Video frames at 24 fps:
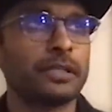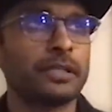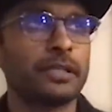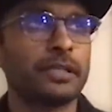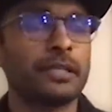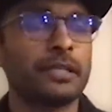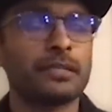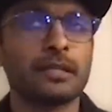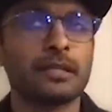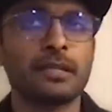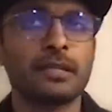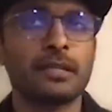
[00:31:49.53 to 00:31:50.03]

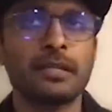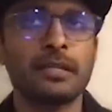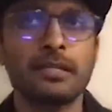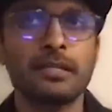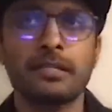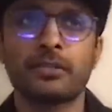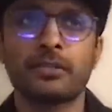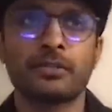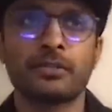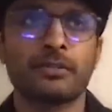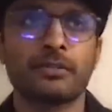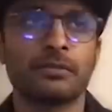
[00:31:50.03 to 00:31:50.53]
it's
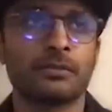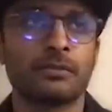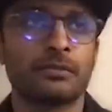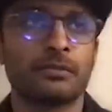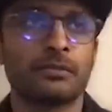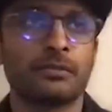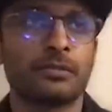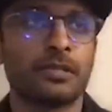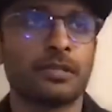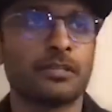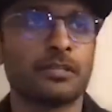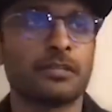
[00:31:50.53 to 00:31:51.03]
easy to
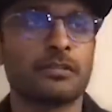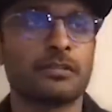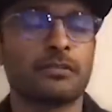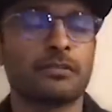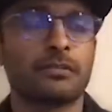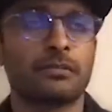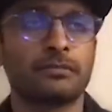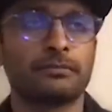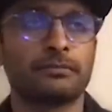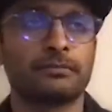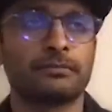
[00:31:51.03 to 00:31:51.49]
just